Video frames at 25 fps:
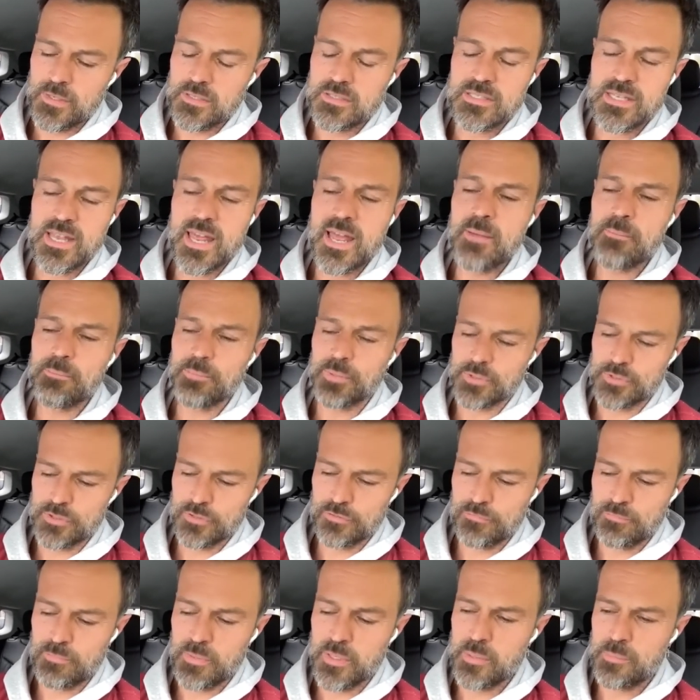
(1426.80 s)
examples
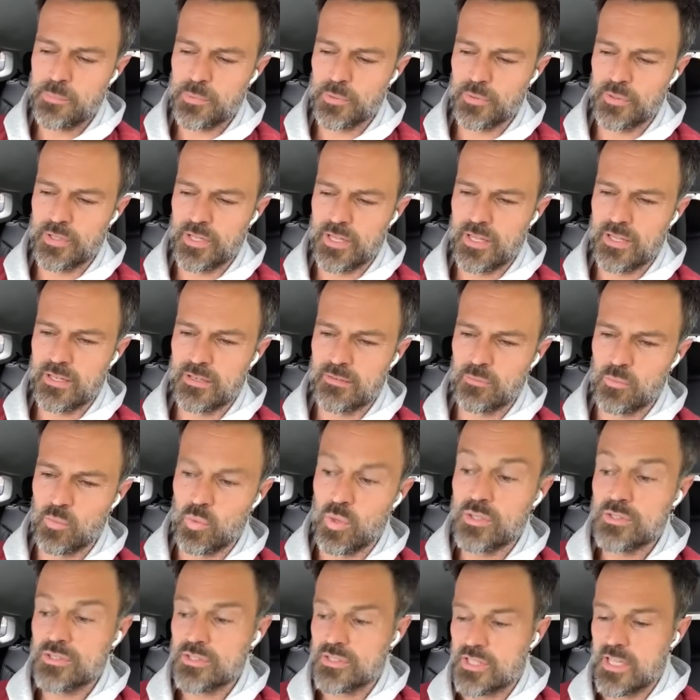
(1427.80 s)
of people that
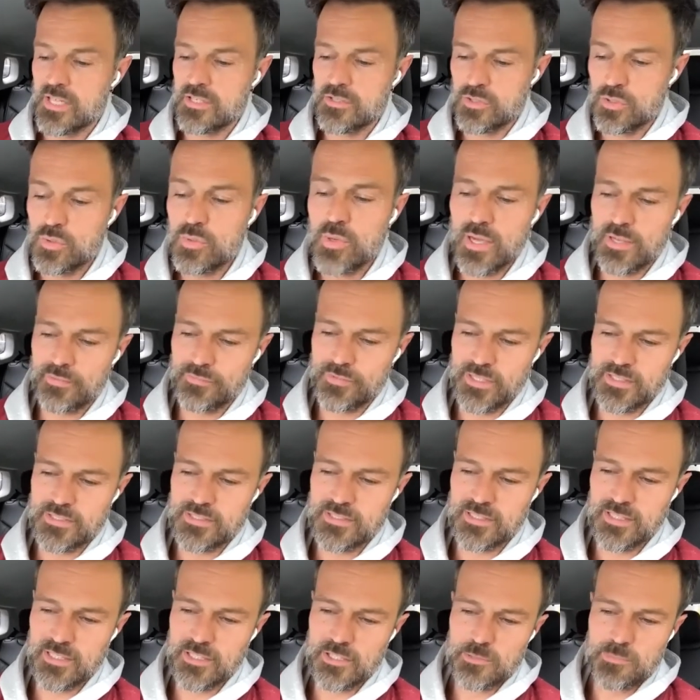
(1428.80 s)
once they do have
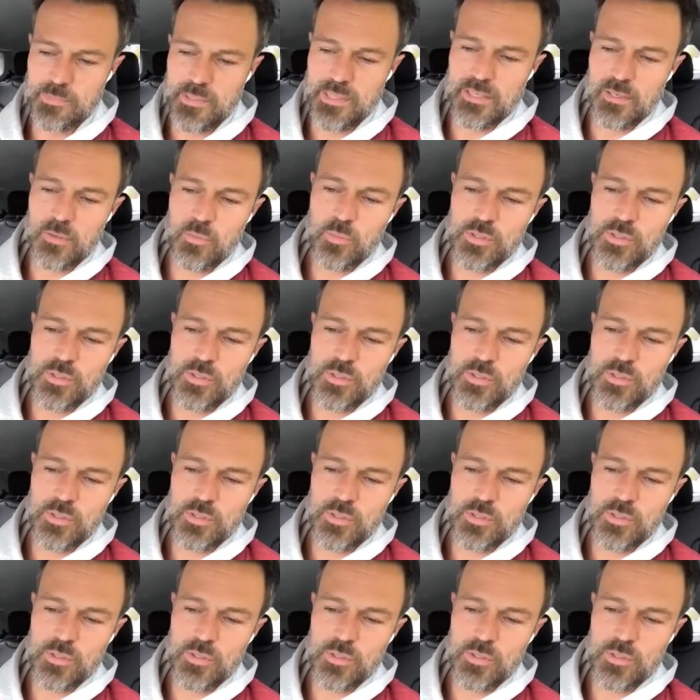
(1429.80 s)
that six pack,